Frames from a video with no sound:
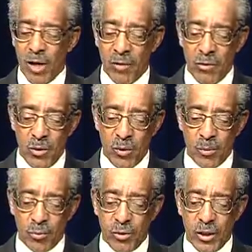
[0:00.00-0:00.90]
I really would
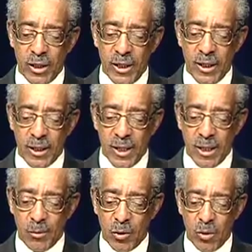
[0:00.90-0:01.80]
appreciate it, and
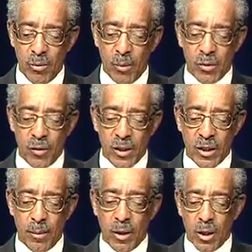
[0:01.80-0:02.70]
I'm sure the members of the
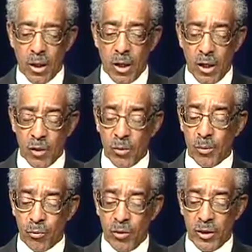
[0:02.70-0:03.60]
Legislative Black Caucus would
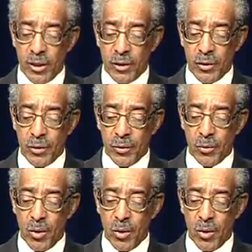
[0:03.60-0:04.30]
appreciate it too.